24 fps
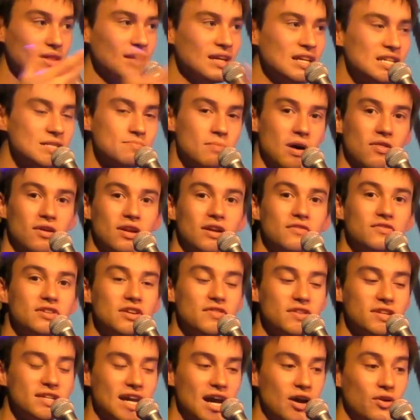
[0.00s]
his mother lived
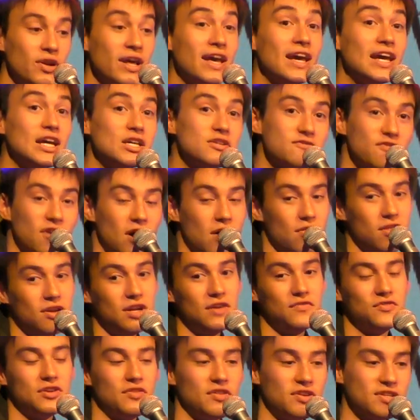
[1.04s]
in the town, his father
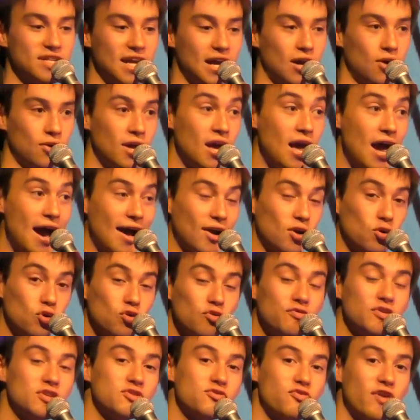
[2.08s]
lived in the town, and all
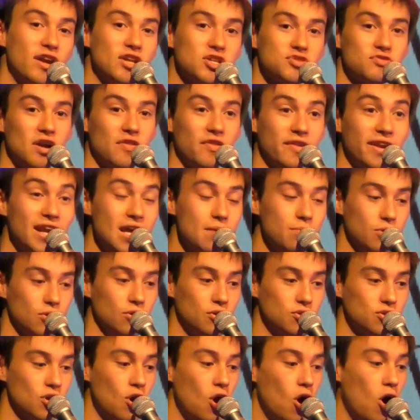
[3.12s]
of his friends around the
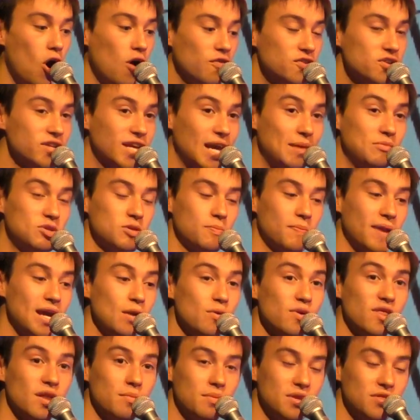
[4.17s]
neighbourhood often came to play
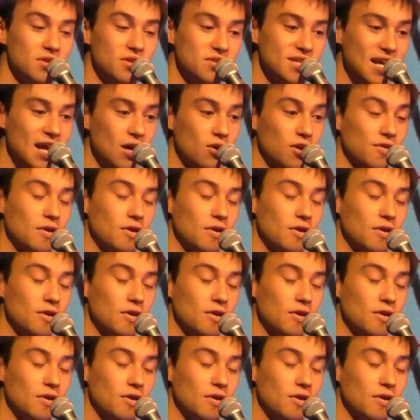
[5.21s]
with him in the town.